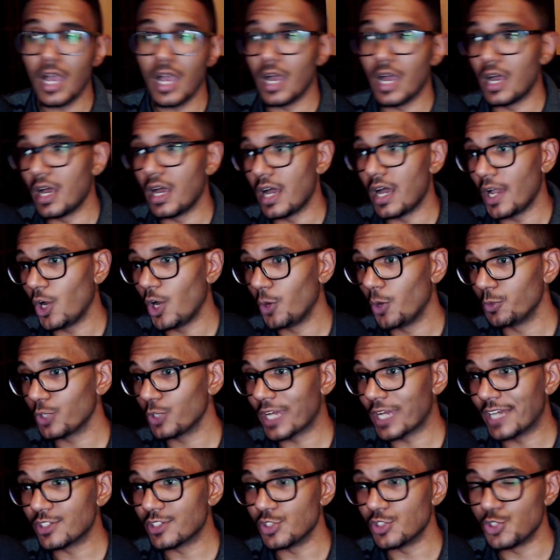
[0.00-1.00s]
uh, I hope you
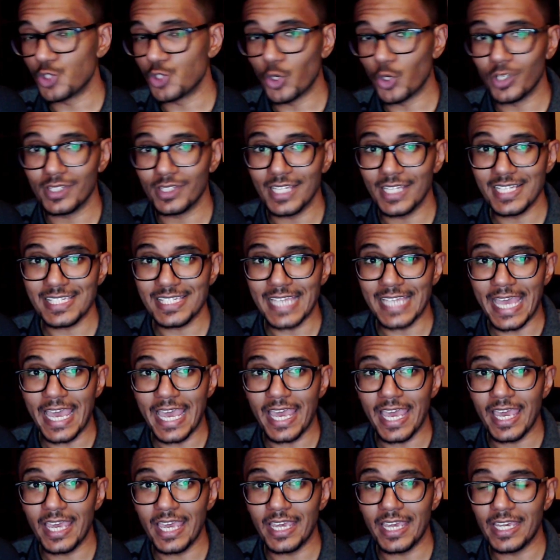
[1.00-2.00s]
guys enjoyed this
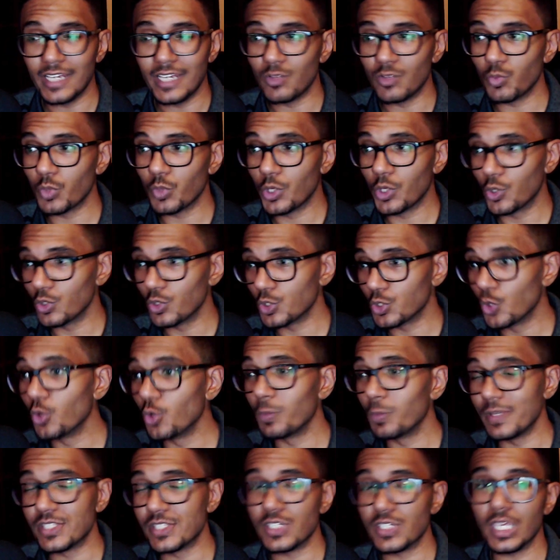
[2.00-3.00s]
and we'll you'll
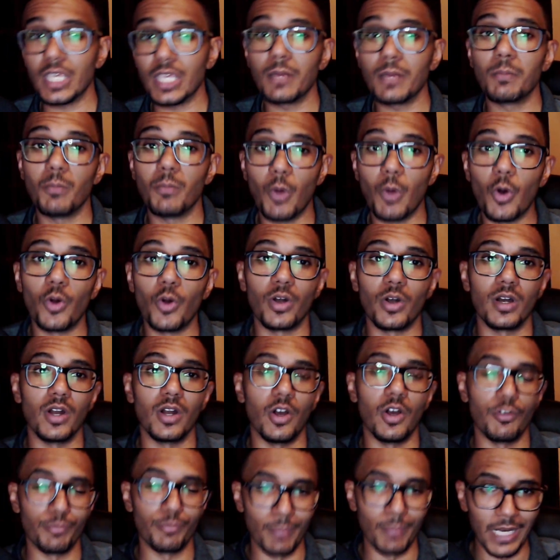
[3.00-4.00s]
be seeing more
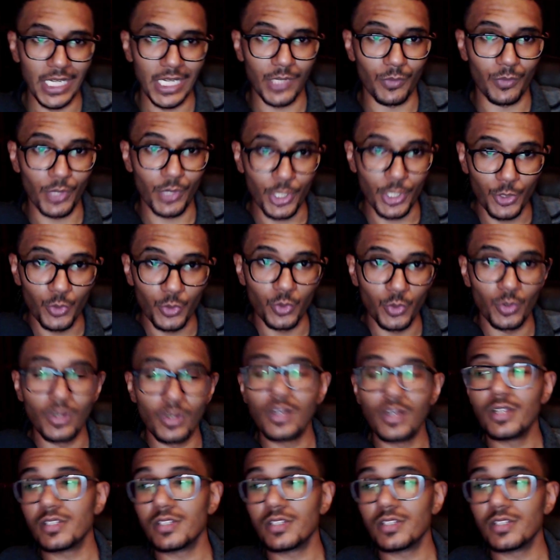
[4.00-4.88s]
of my Ryu